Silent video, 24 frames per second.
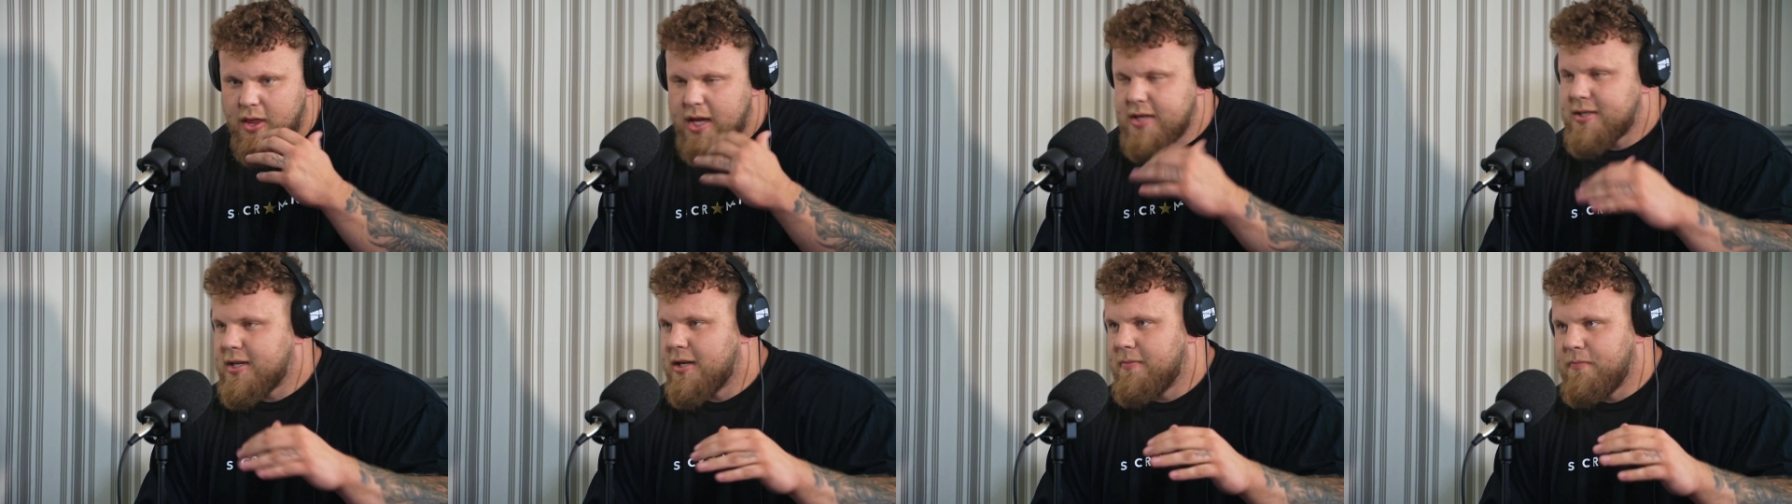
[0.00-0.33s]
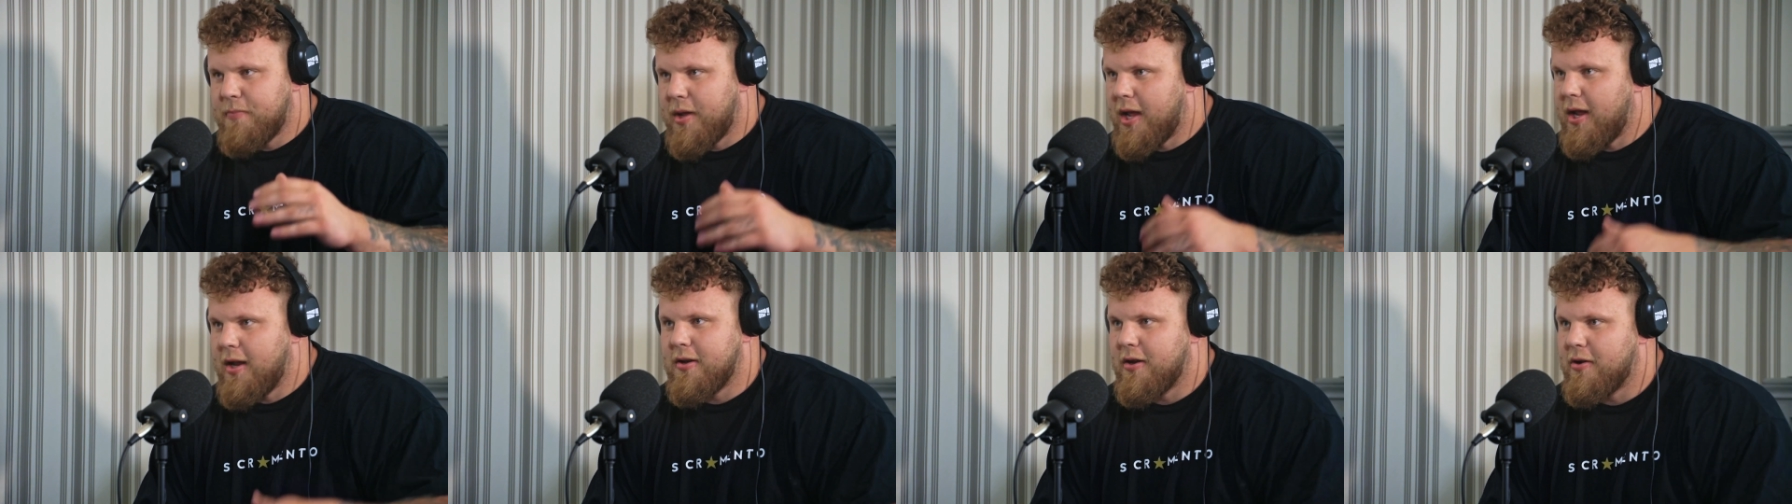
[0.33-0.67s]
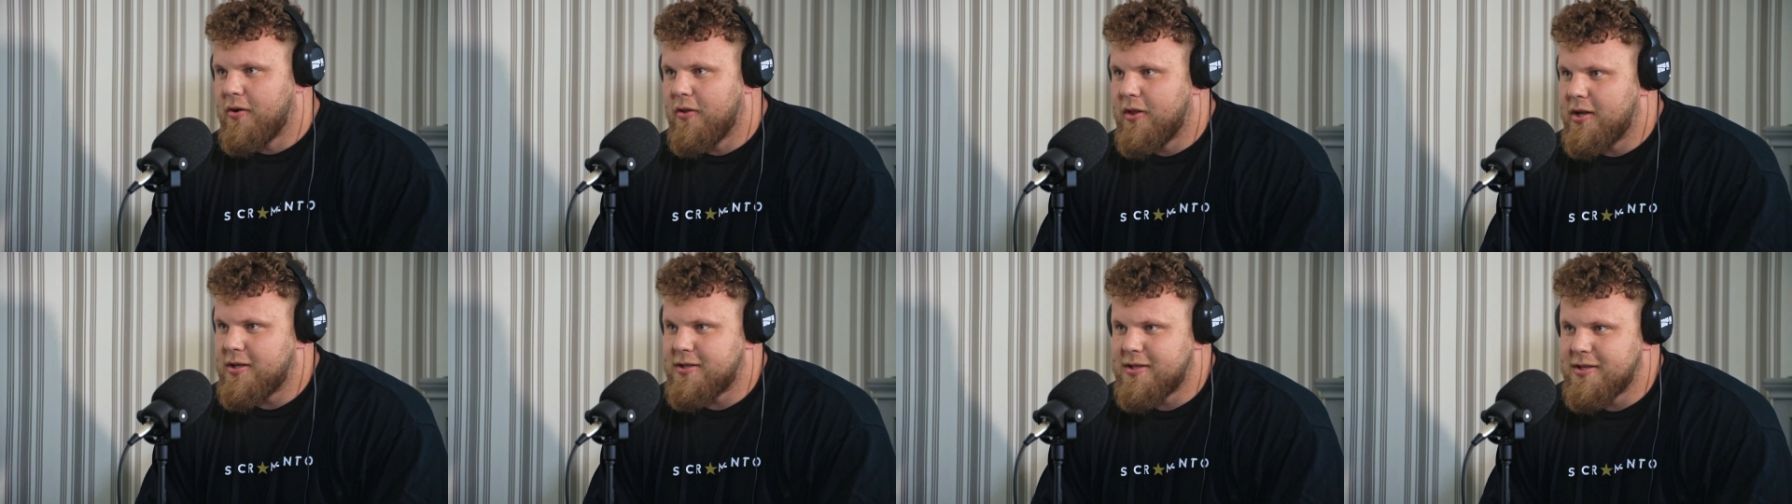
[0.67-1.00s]
This isn't pain, you
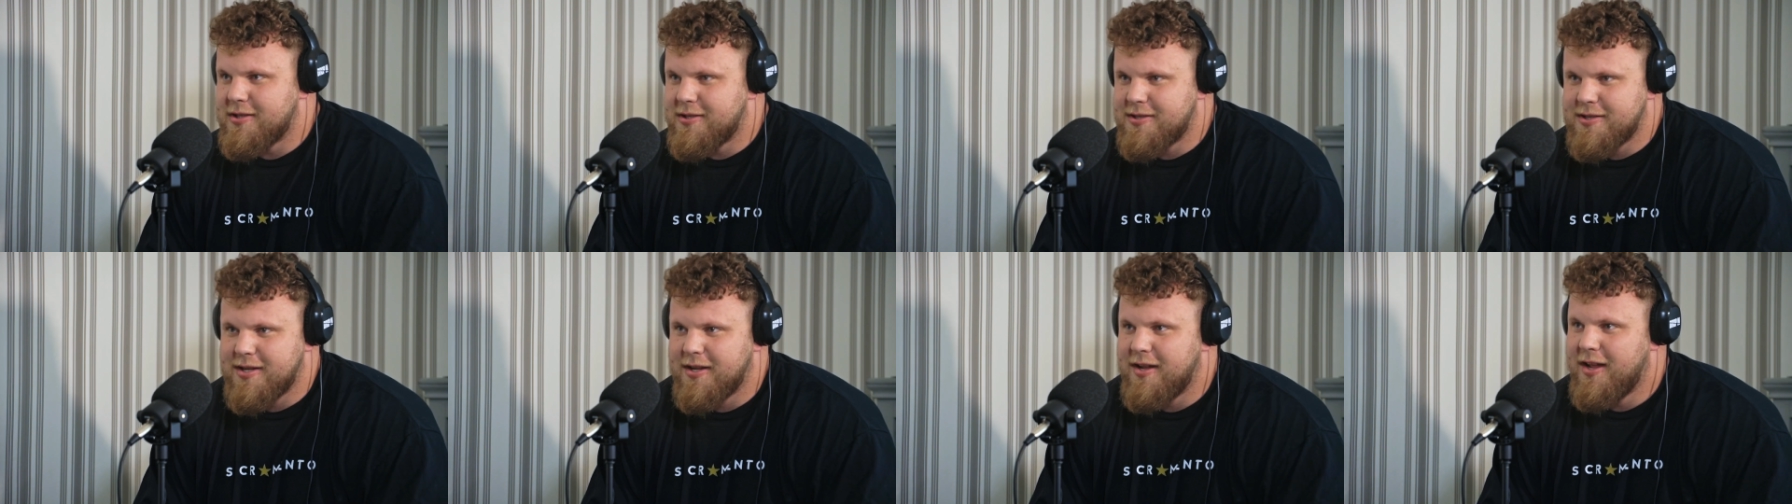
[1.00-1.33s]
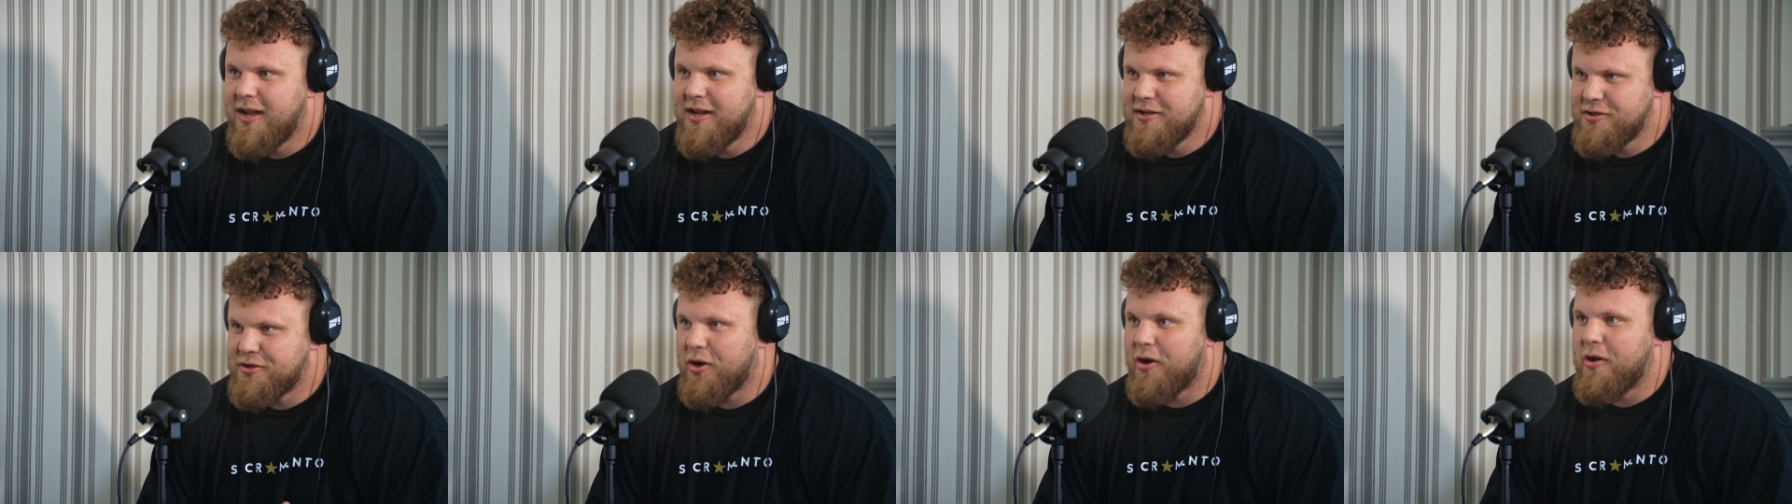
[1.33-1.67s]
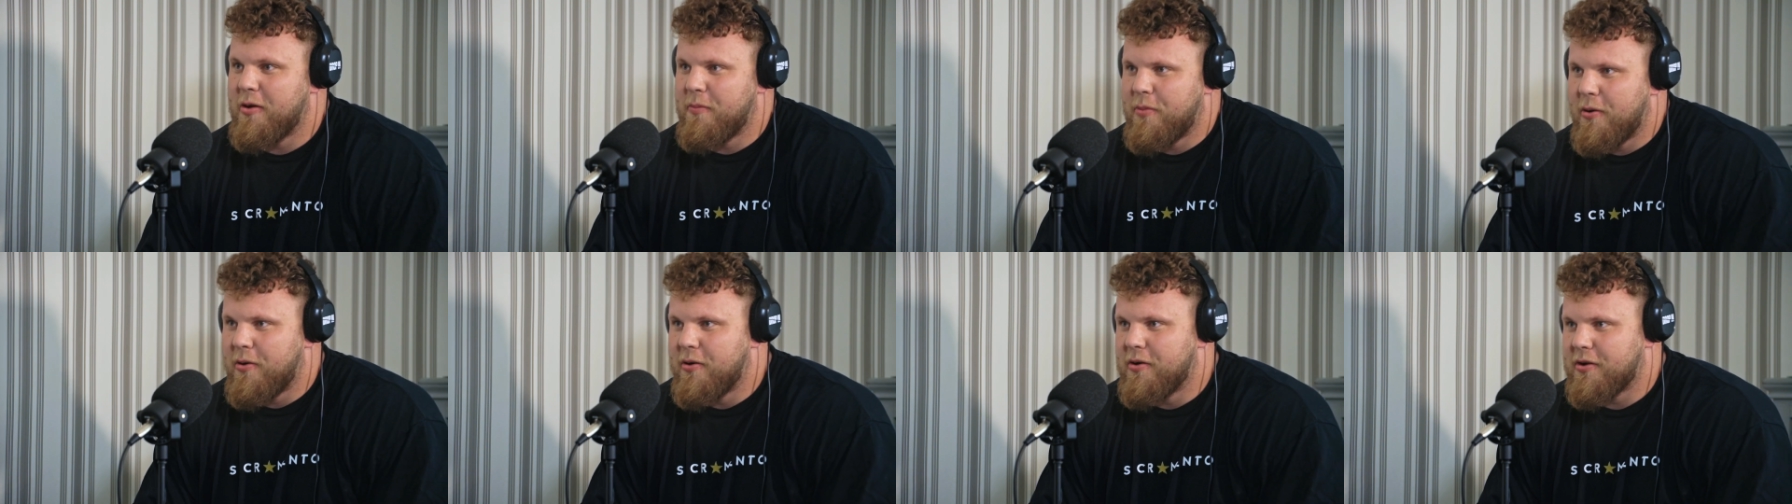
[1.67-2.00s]
know, this is
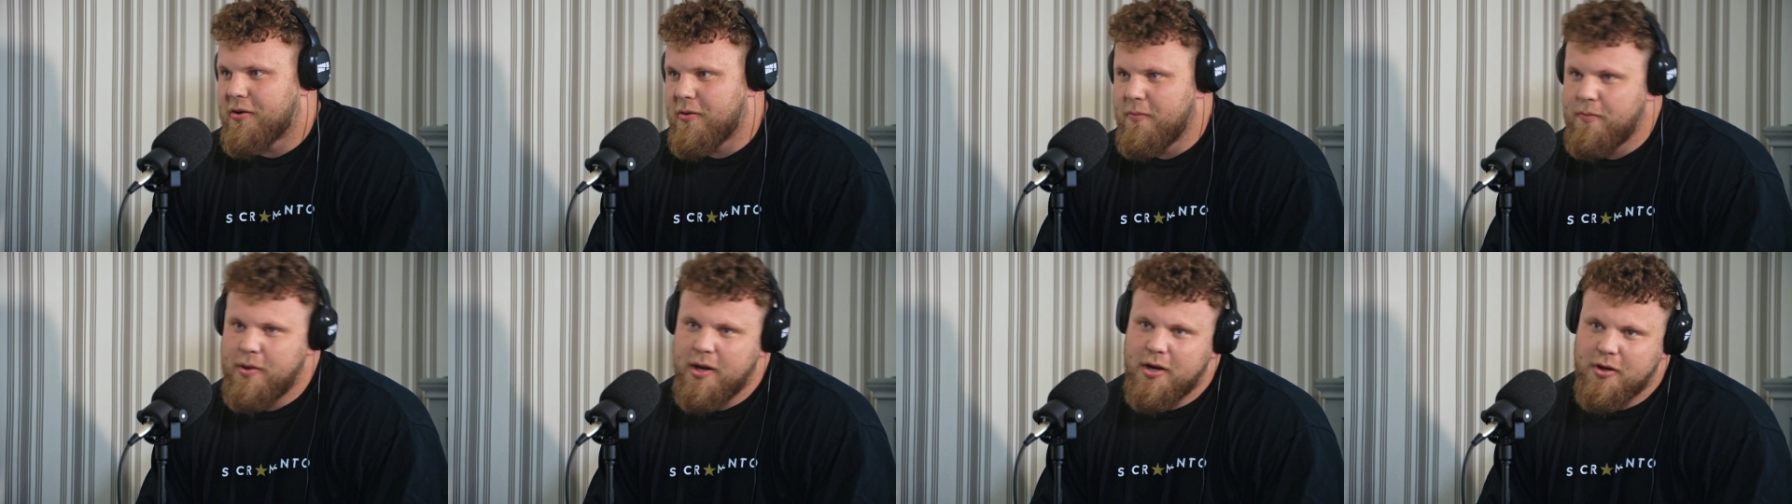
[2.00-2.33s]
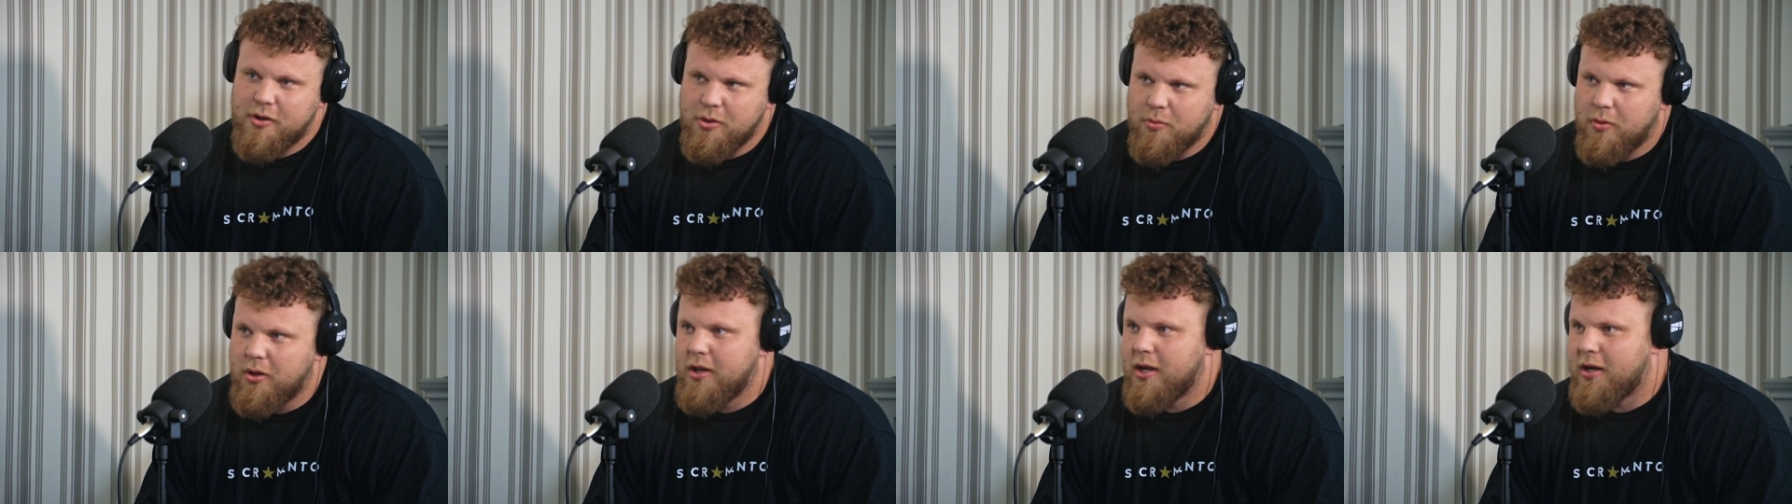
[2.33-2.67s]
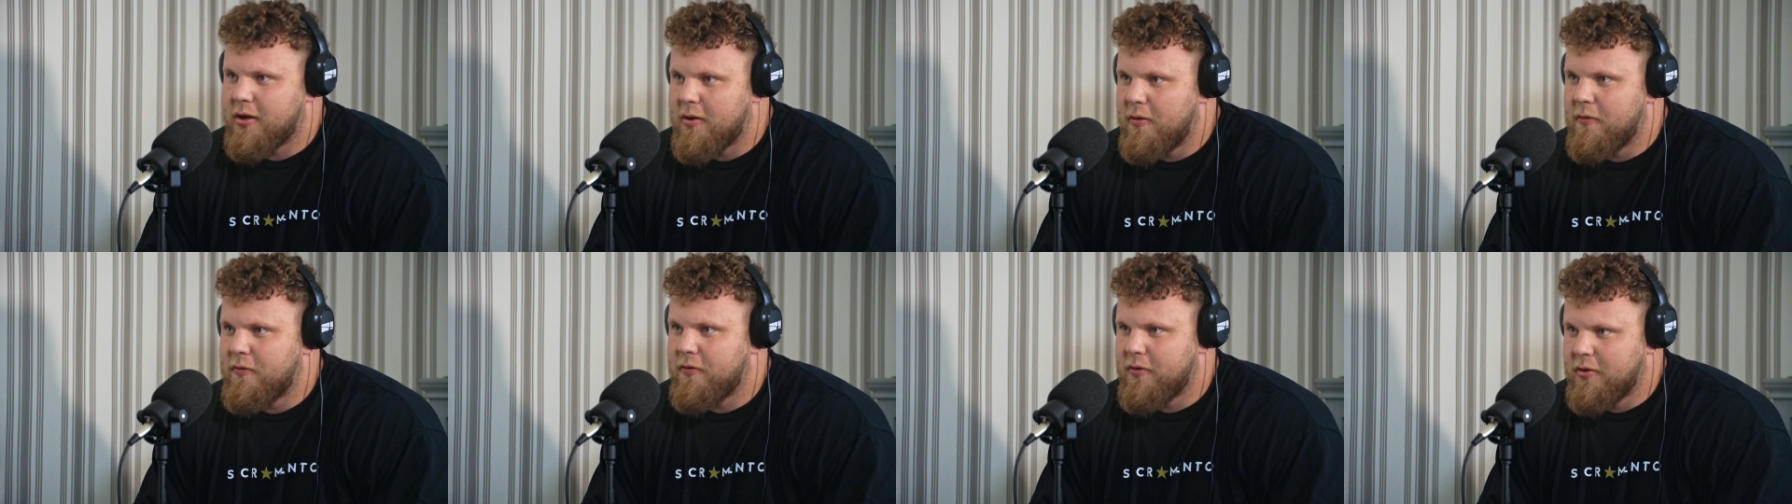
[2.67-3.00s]
enjoyable compared to what
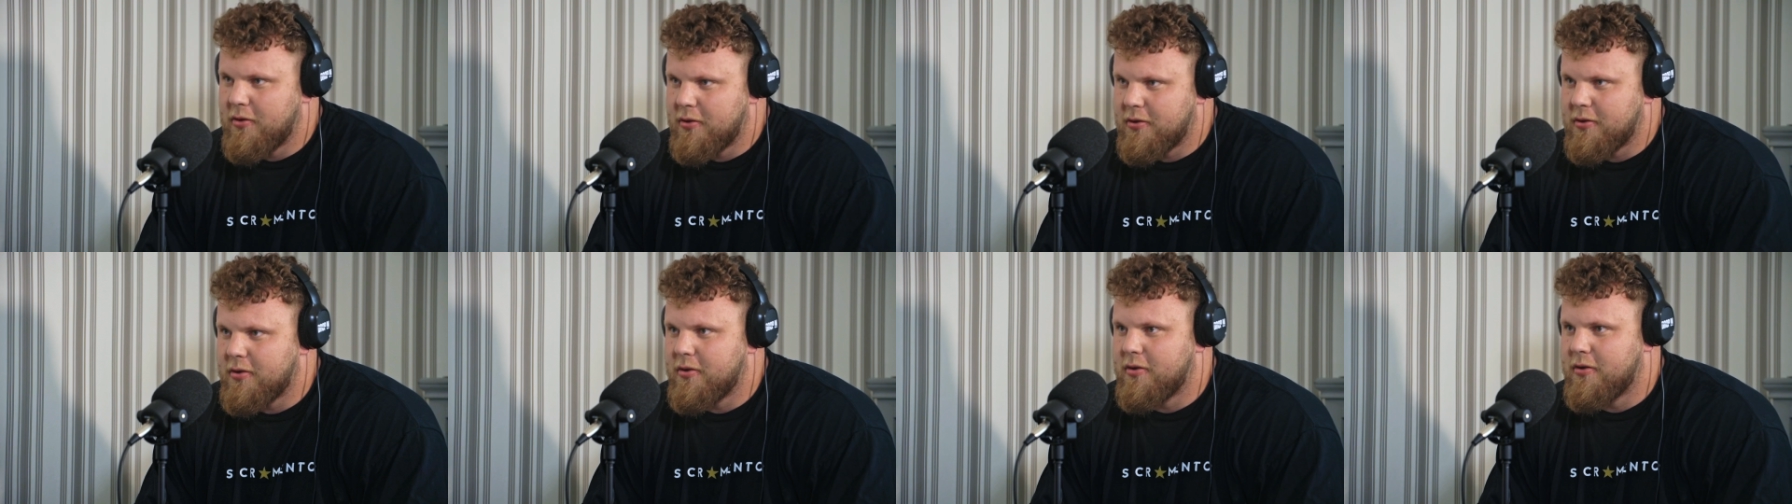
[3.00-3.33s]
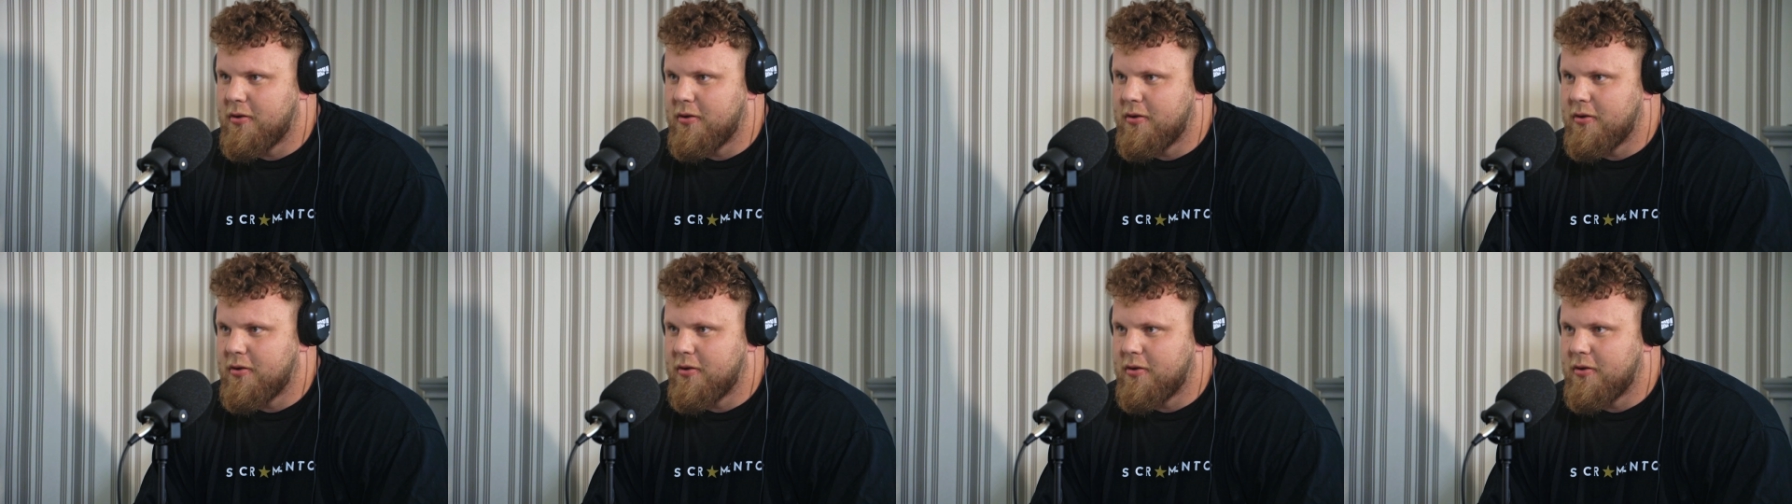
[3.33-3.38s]
they go through. So